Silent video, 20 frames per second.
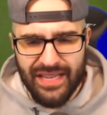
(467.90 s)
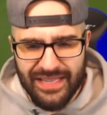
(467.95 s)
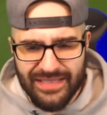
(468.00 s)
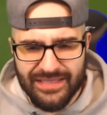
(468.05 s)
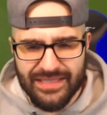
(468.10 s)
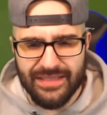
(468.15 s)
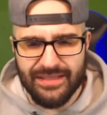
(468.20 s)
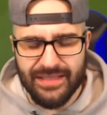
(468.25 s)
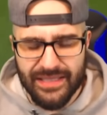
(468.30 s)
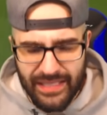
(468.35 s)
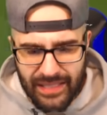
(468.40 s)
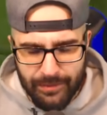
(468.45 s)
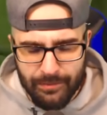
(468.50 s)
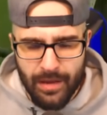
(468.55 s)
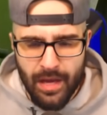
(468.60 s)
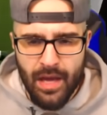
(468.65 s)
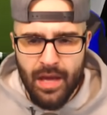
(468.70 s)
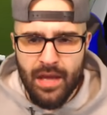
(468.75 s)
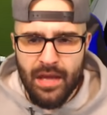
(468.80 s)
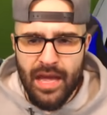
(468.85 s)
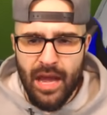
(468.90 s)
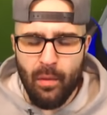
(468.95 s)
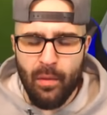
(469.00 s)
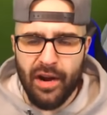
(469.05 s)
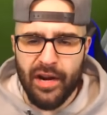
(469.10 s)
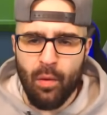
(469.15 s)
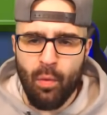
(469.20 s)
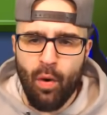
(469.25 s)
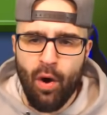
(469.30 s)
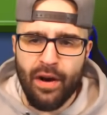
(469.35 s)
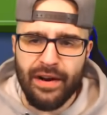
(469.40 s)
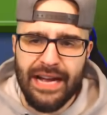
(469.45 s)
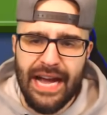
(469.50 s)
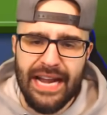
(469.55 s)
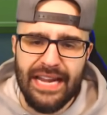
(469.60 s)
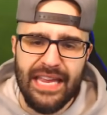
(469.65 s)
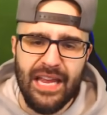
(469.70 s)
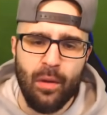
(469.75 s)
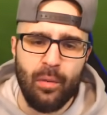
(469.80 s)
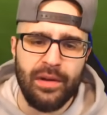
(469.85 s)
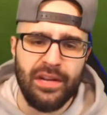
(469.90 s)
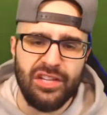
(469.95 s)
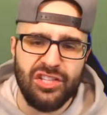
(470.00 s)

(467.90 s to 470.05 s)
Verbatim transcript: decent team, and we're gonna walk out of here